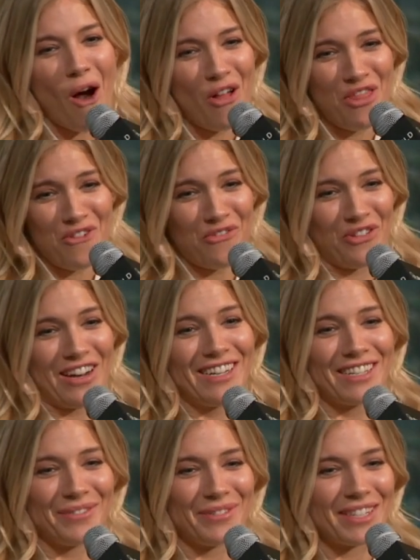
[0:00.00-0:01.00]
on the
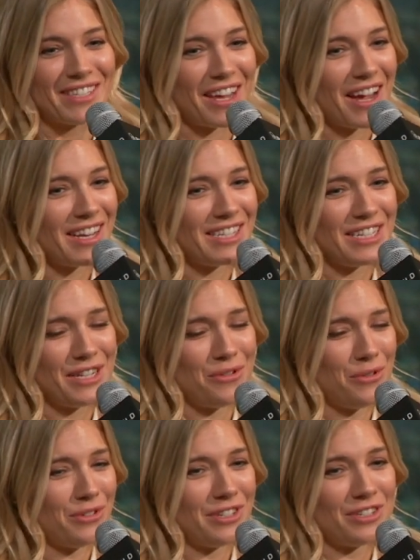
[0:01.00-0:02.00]
fringe of society
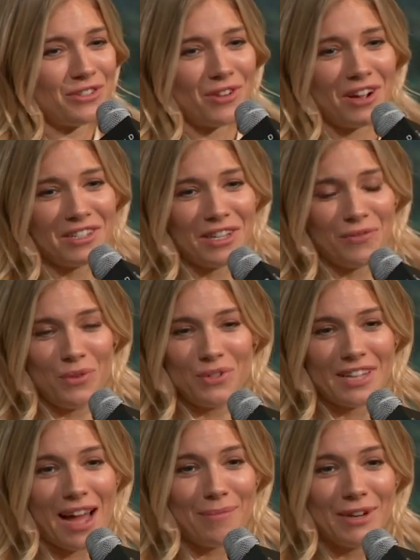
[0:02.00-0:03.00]
or destructive or
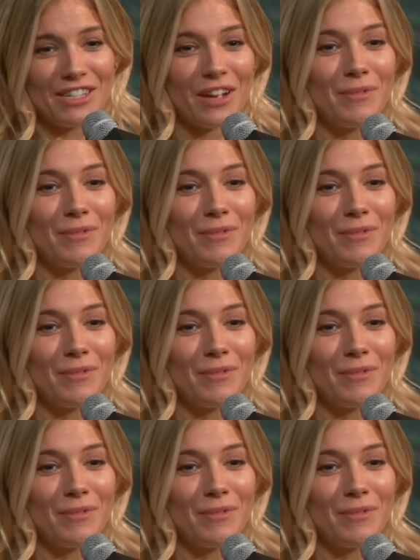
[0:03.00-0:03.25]
damaged.